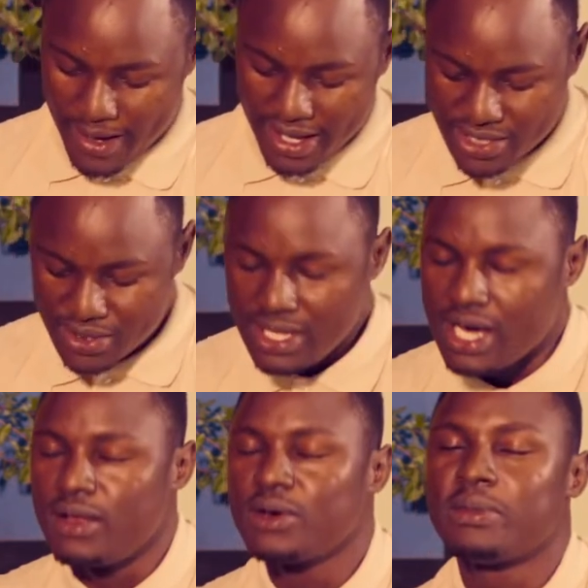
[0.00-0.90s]
Okay, so
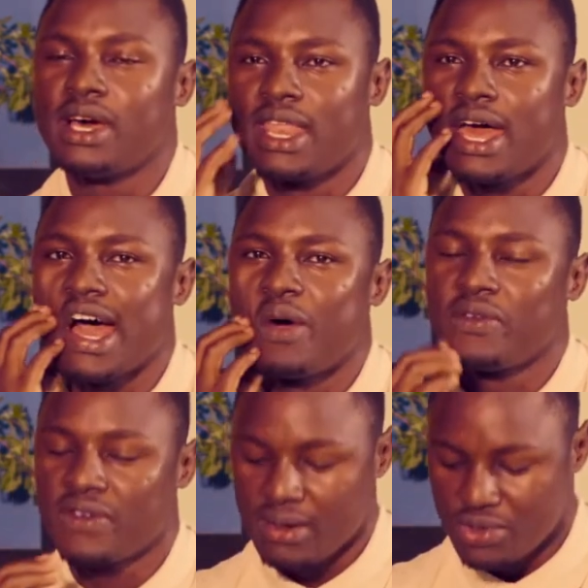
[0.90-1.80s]
now, Loukman,
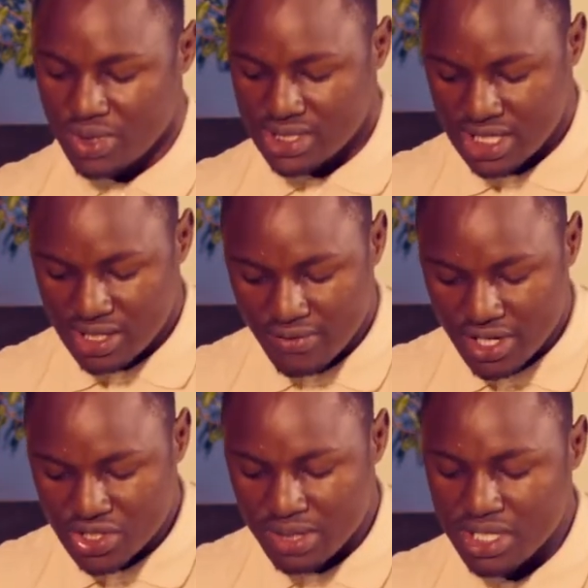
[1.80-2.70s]
we've come towards the end of our show.